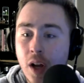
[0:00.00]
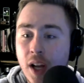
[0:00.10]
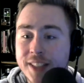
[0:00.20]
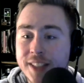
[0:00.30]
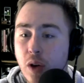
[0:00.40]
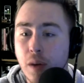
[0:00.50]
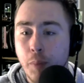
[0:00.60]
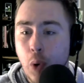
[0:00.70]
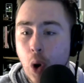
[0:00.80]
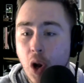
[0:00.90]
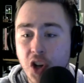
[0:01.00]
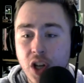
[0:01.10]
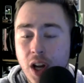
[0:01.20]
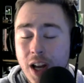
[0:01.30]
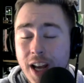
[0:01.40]
see how much weight you
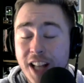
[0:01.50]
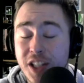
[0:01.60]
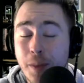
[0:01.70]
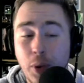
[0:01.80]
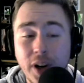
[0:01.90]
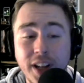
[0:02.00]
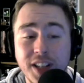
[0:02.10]
can push. It's